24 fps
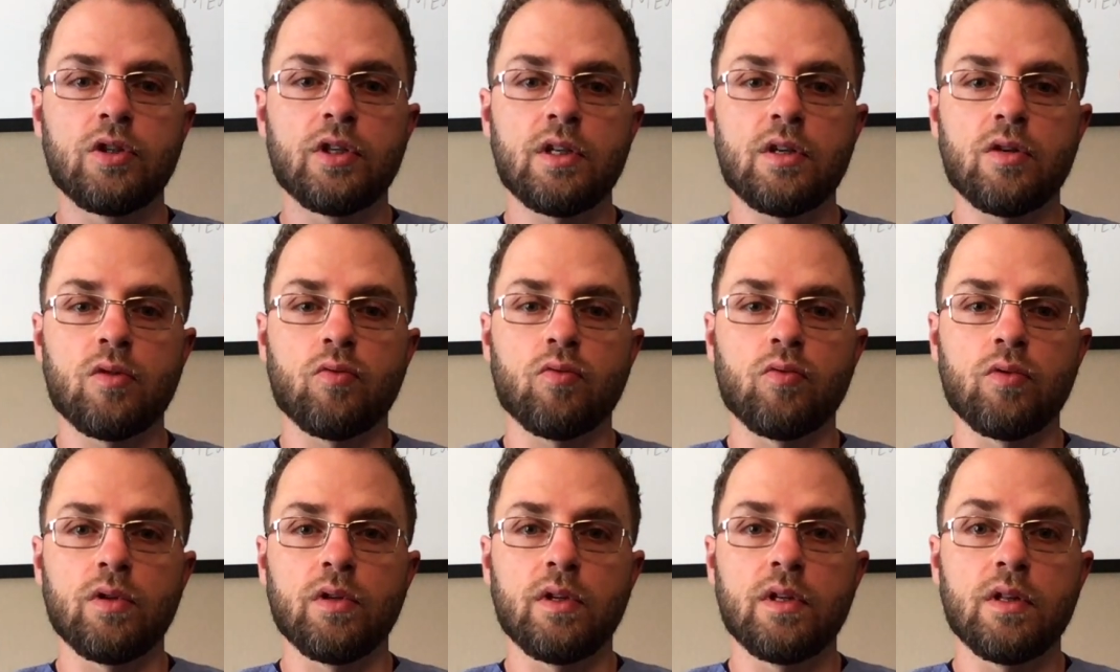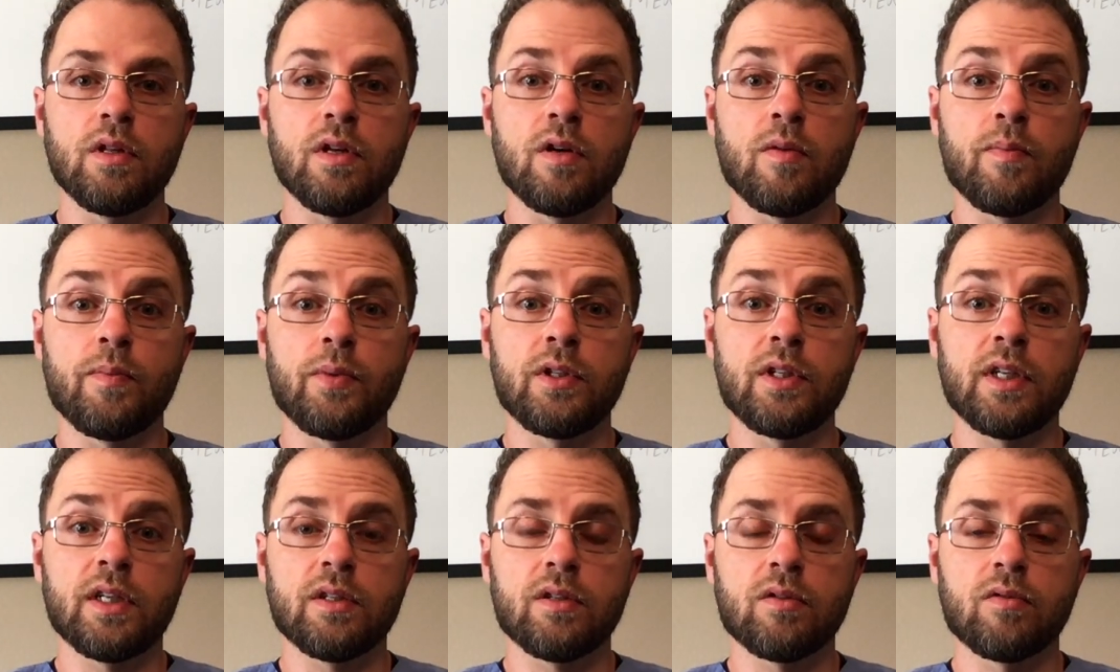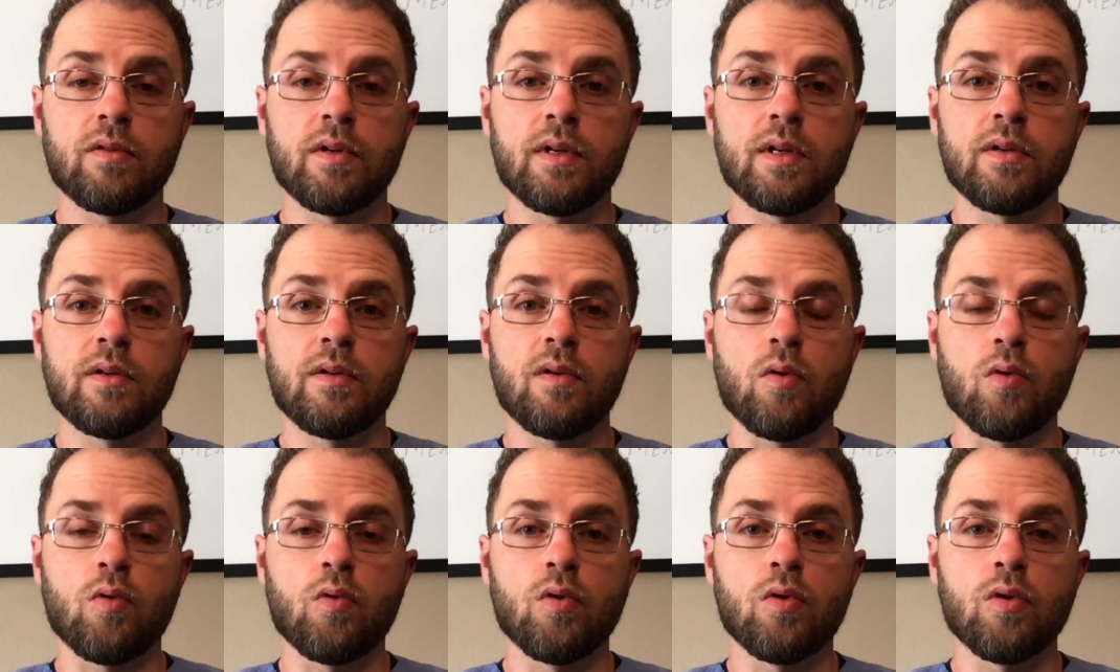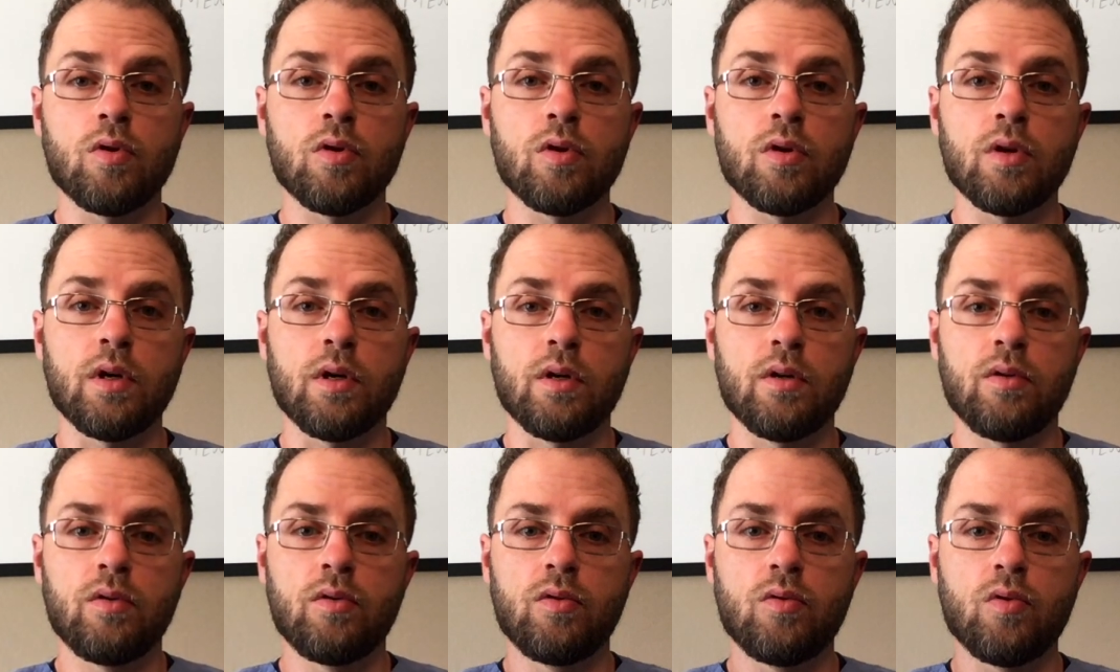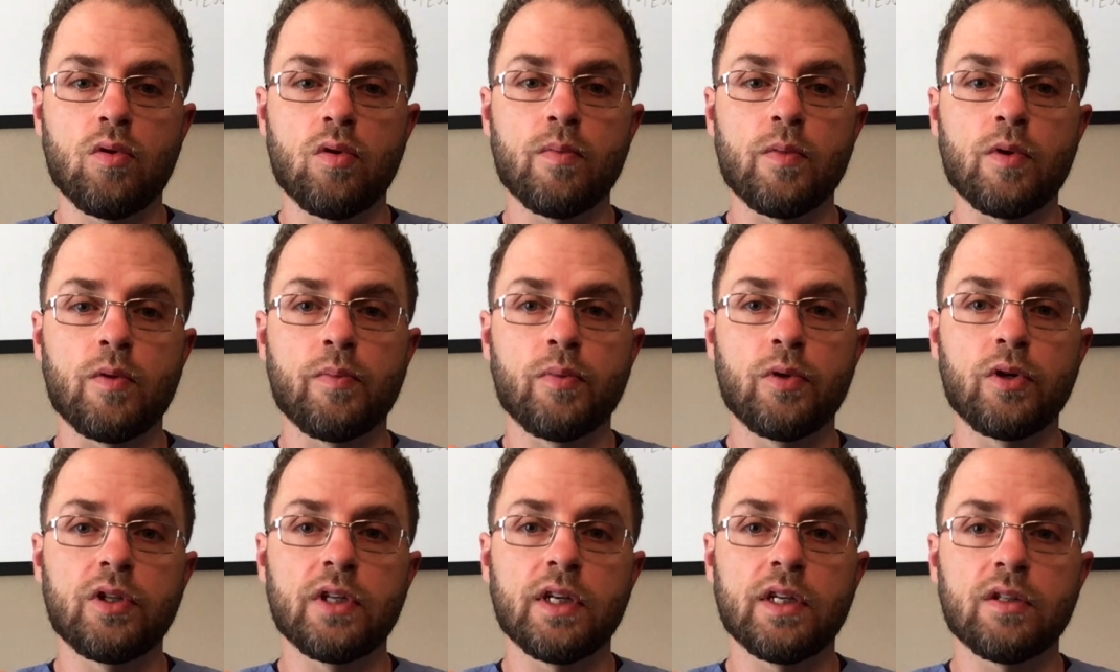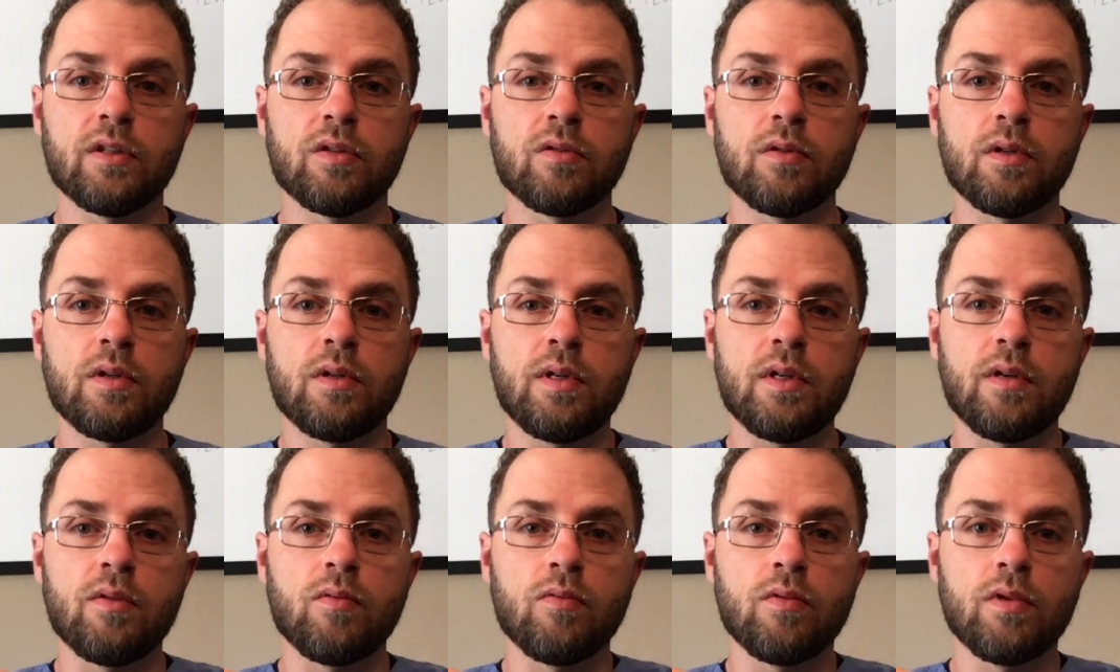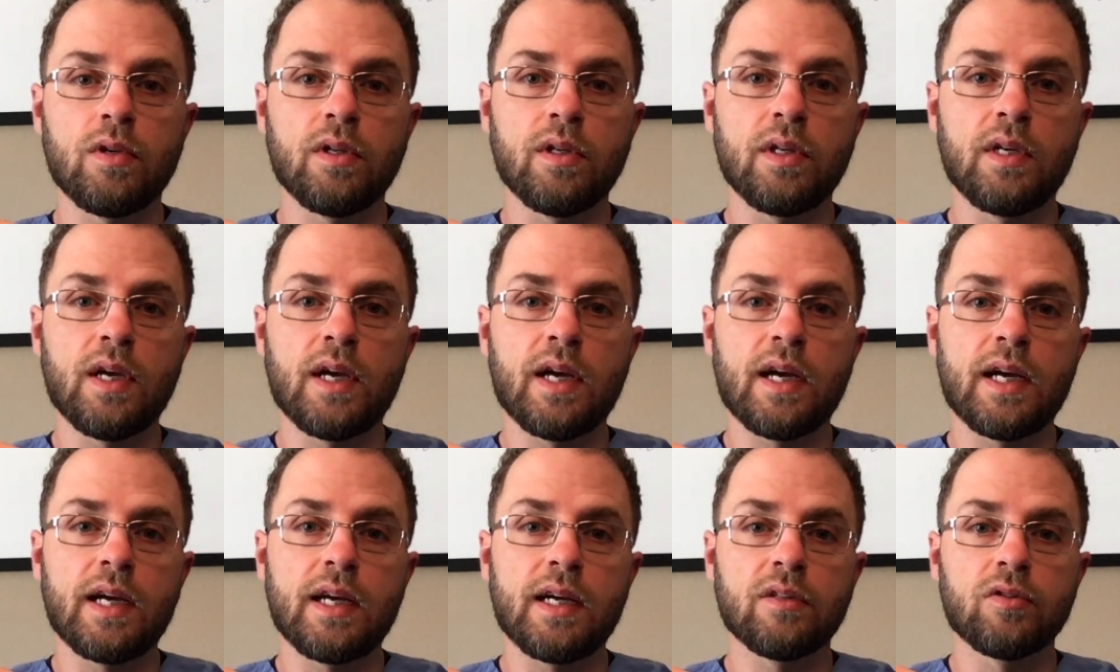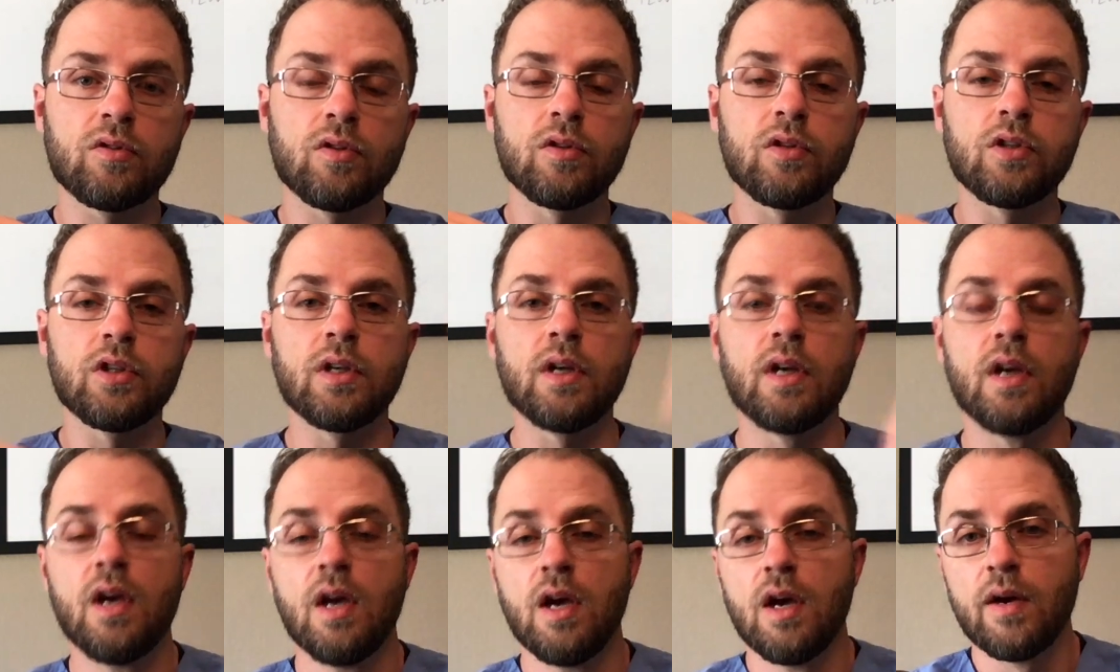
and really low progesterone, or normal progesterone and really high estrogen.